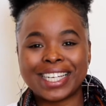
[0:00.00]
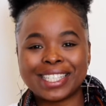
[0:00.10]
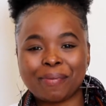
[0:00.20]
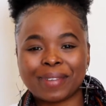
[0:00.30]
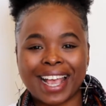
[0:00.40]

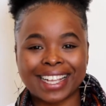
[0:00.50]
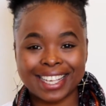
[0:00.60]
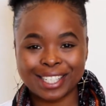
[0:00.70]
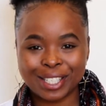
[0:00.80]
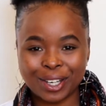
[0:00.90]

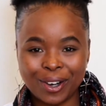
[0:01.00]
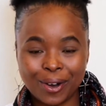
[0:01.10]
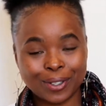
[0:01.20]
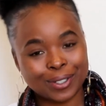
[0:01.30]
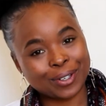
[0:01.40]
Samkatiso,
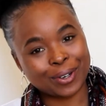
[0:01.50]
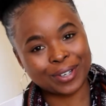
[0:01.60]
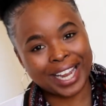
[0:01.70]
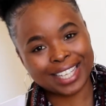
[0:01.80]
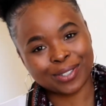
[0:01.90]
also known
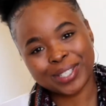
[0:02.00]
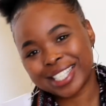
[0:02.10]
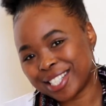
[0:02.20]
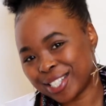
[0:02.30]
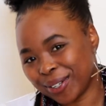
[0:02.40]
as
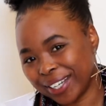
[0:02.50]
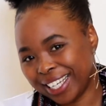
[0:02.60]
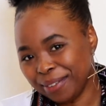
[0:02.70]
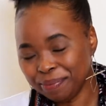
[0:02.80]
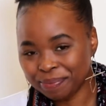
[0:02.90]

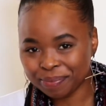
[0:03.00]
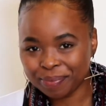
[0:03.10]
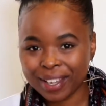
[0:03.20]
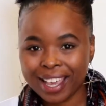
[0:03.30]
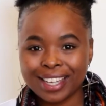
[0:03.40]
Usisoli.
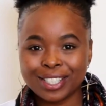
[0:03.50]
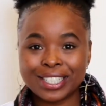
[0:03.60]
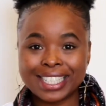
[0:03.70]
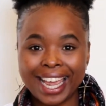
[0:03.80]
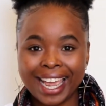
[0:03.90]

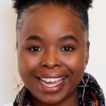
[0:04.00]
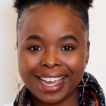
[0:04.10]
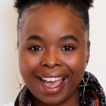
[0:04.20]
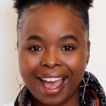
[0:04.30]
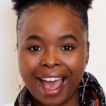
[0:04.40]

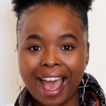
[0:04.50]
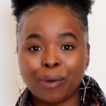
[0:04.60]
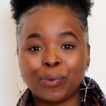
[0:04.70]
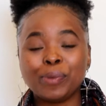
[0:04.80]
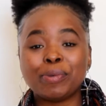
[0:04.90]
Today, I
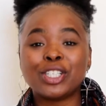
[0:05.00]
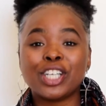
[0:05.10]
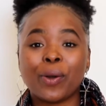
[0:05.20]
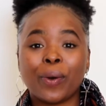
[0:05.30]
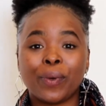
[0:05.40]
will be
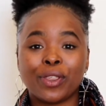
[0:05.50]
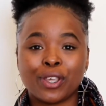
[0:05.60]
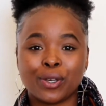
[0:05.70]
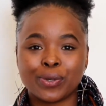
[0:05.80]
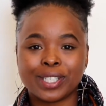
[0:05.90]
sharing with
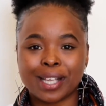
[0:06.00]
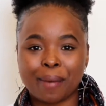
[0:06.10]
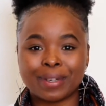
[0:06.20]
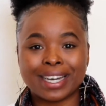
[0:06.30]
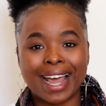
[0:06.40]
you
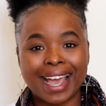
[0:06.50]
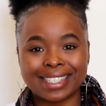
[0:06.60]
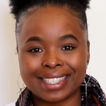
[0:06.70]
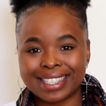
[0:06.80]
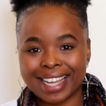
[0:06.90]
some nice
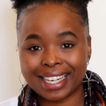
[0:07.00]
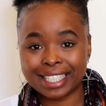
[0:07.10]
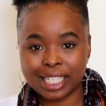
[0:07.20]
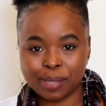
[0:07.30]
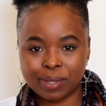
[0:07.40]
study
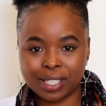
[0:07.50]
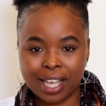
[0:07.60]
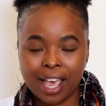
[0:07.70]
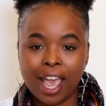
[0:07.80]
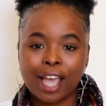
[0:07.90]
tips
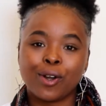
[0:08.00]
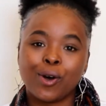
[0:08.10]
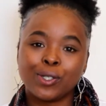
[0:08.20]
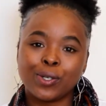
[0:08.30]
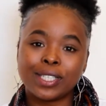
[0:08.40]
and
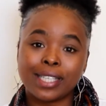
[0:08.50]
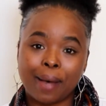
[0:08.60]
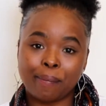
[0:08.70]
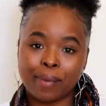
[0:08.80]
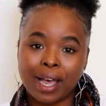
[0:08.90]
also
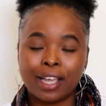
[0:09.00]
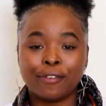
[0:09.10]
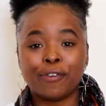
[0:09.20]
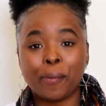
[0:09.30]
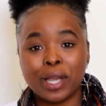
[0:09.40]
some
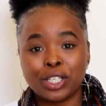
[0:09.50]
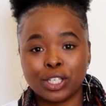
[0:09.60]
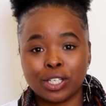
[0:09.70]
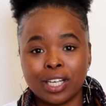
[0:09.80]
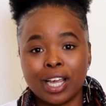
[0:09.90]

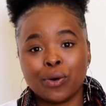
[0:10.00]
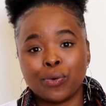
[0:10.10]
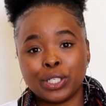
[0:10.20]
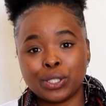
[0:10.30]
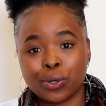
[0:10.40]
information
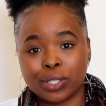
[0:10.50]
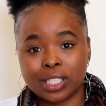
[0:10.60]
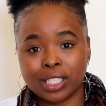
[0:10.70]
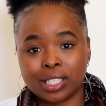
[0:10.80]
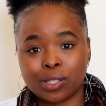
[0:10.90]

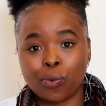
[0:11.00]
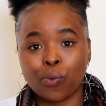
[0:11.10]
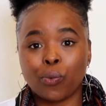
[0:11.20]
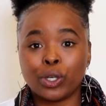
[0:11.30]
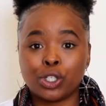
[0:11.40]
resources
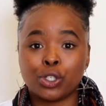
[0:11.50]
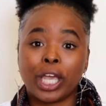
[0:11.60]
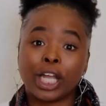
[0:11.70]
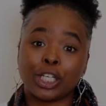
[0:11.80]
which you can